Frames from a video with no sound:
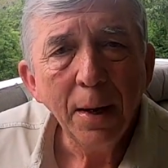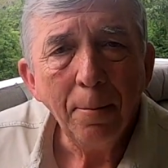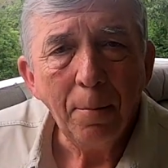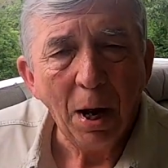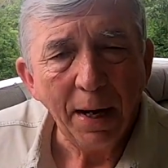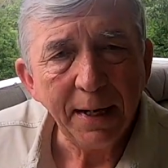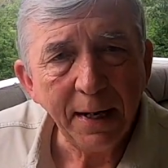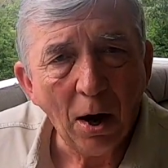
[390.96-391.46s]

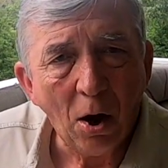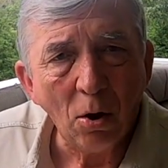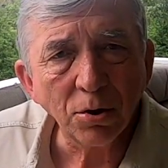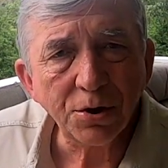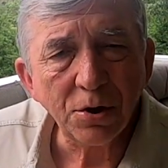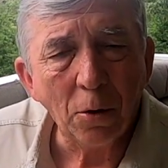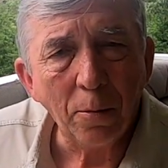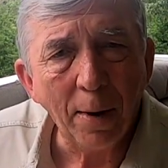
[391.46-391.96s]
But he
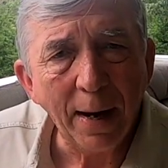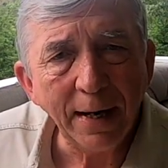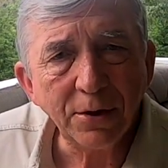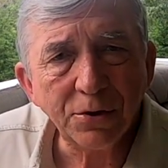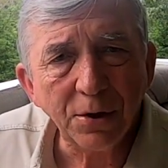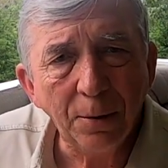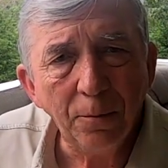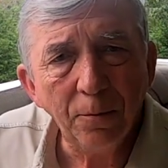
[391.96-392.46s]
also
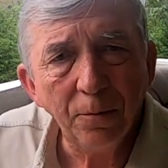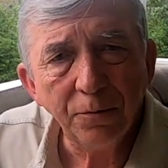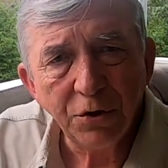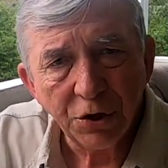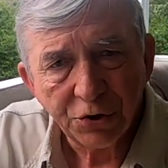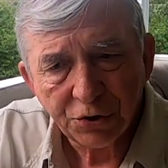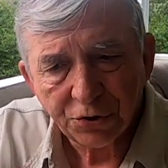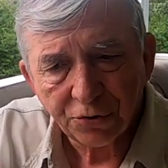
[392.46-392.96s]
makes them
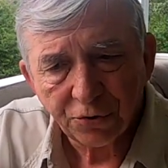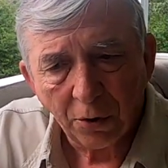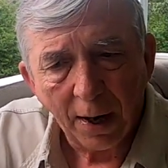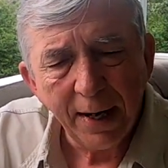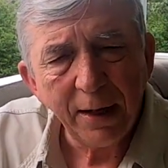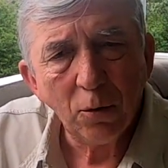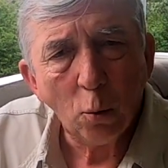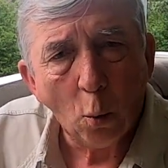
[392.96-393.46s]
just
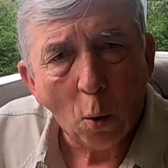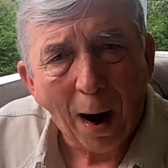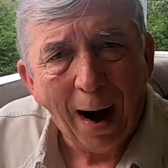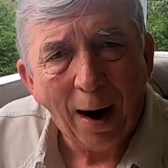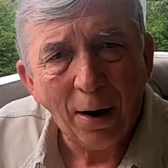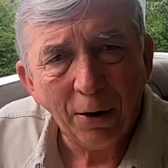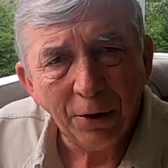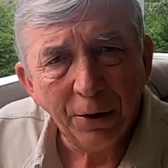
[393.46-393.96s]
straight
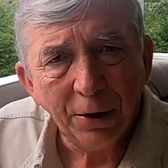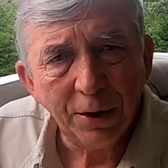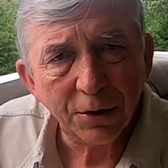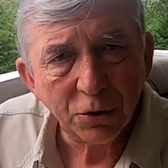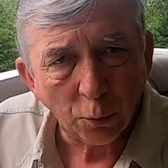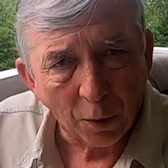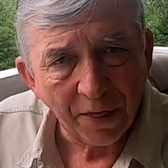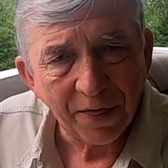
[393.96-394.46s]
wire
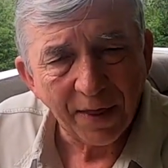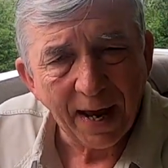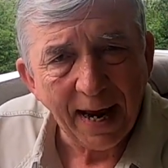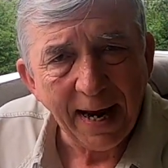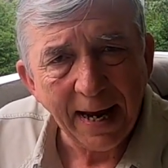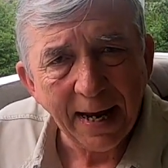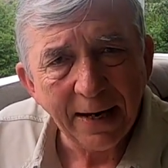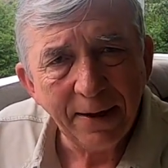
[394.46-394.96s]
hooks with the
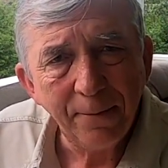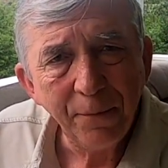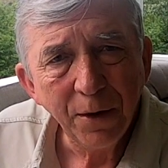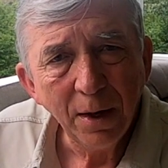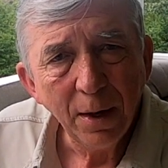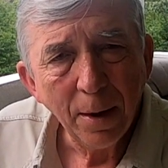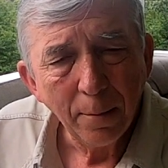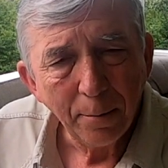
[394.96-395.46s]
head
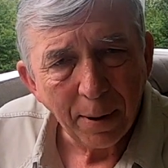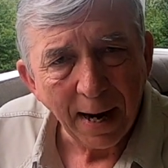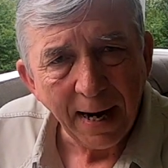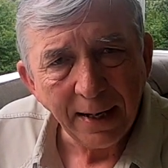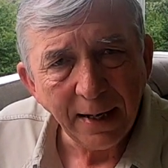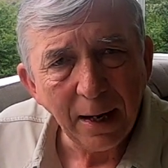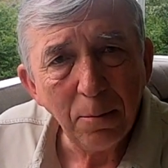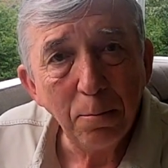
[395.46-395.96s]

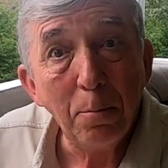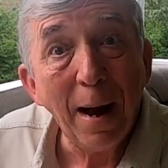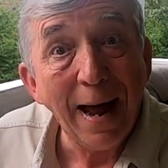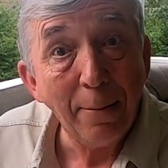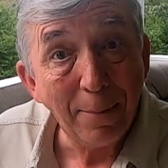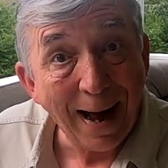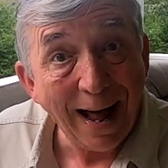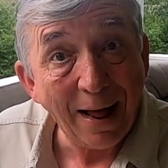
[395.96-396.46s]
painted.
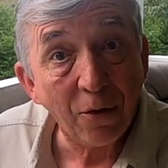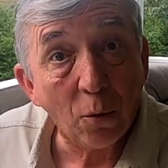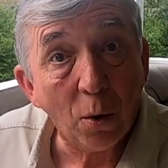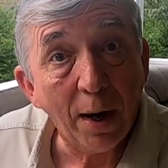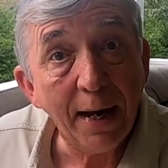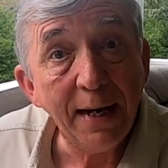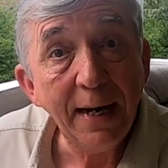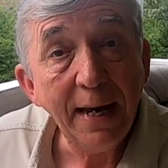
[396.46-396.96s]
And by the
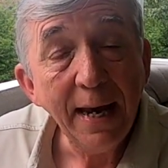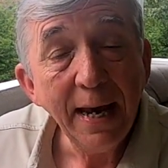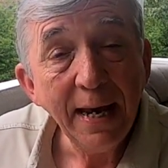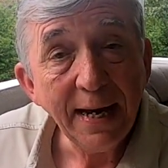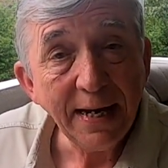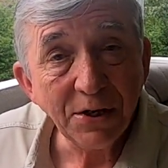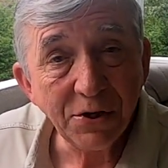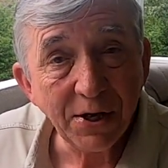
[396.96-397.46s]
way,
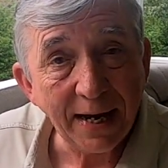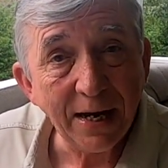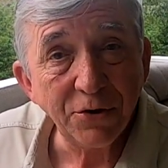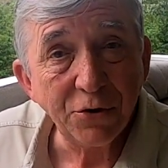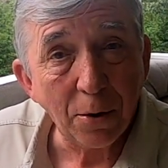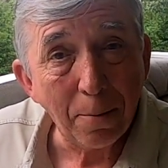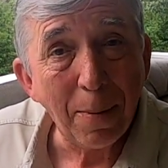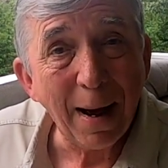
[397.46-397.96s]
his
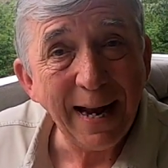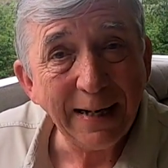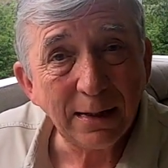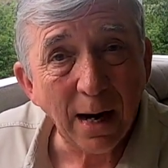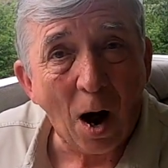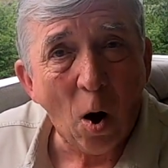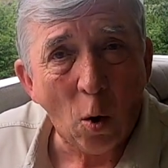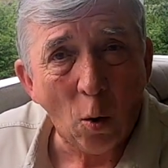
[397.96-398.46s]
heads are
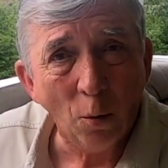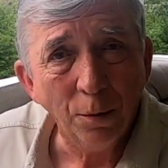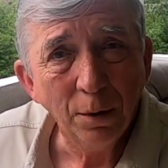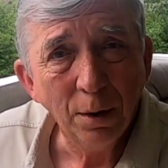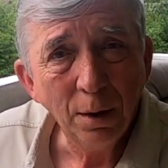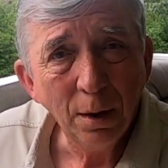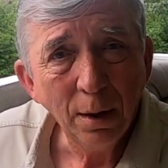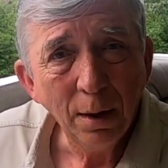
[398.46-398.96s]
baked on,
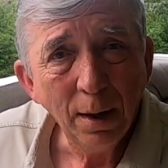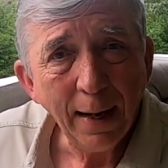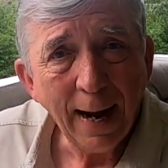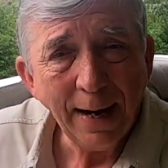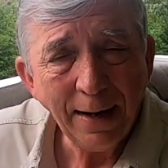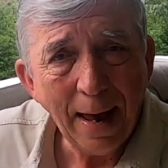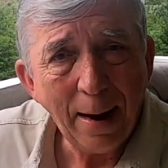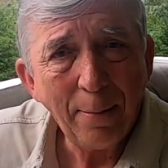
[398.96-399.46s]

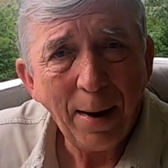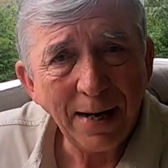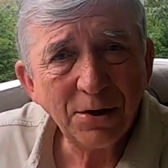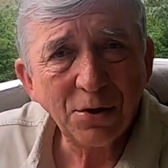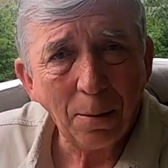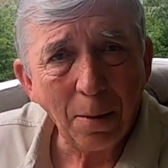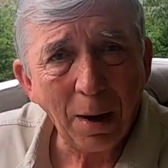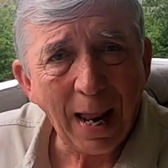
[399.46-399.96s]
and that
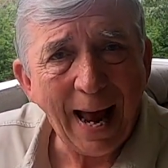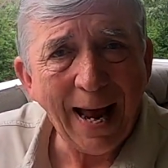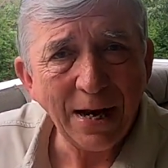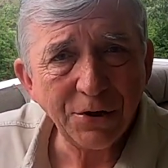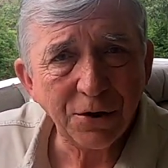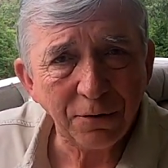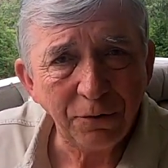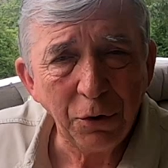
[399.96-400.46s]
makes them
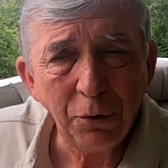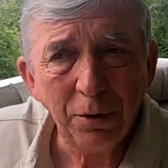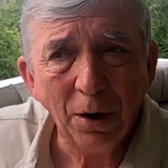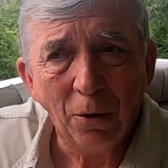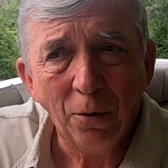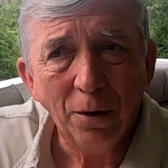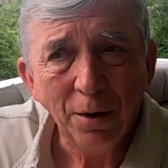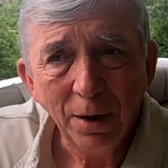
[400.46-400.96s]
last. If you
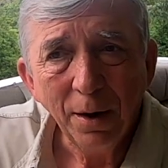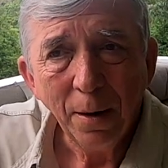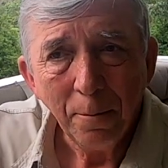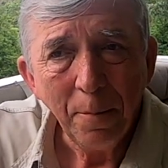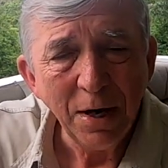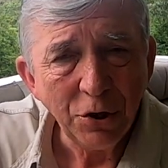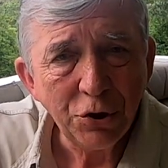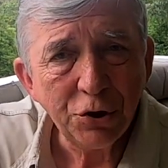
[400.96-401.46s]
go
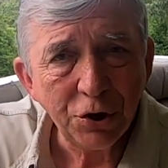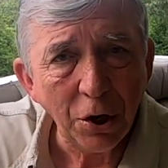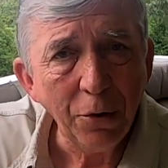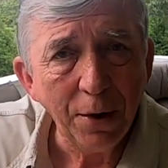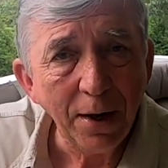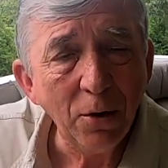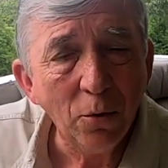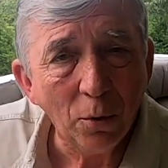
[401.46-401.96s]
miss
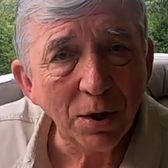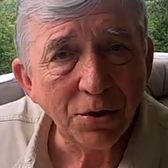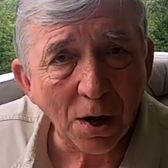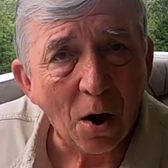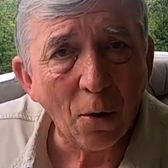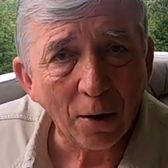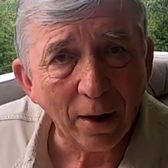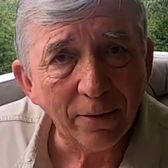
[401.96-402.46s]
shooting, which
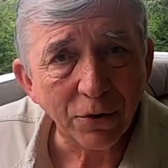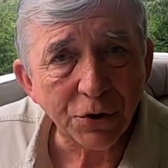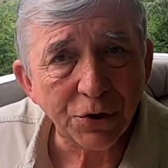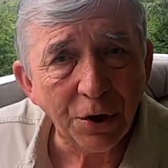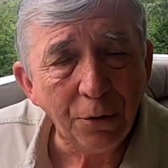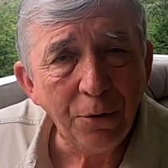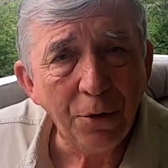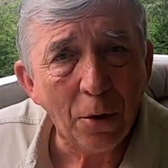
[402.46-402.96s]
all of us
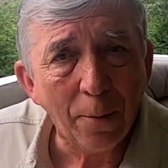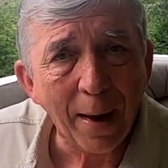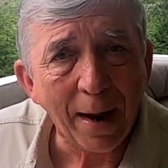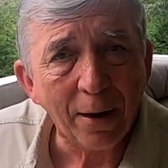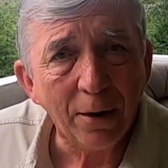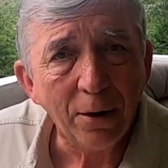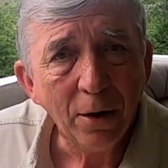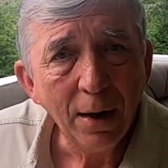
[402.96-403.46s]
do, no
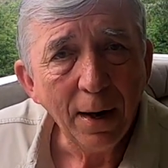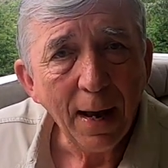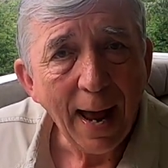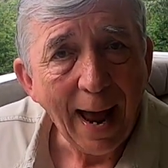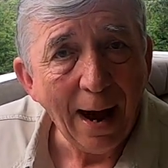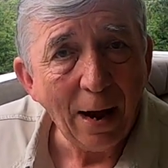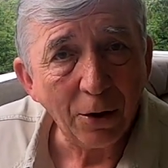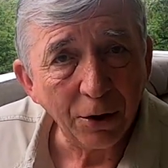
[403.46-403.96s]
matter
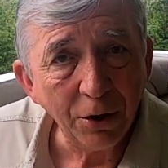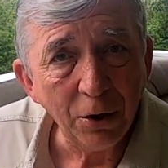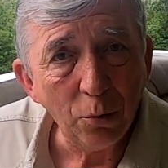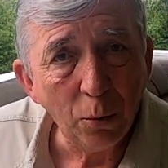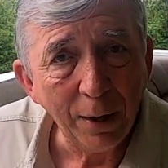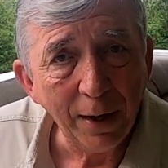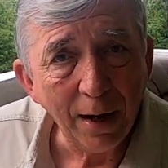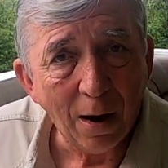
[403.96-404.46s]
how good
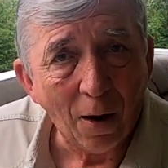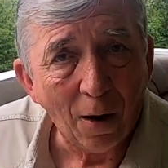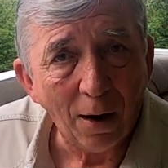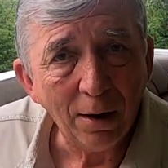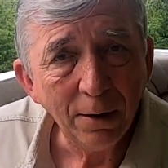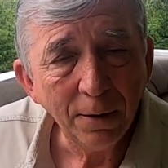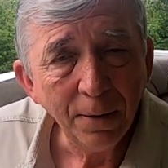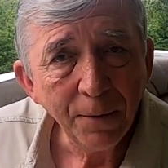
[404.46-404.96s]
we
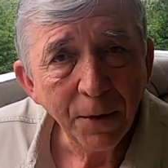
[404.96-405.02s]
are,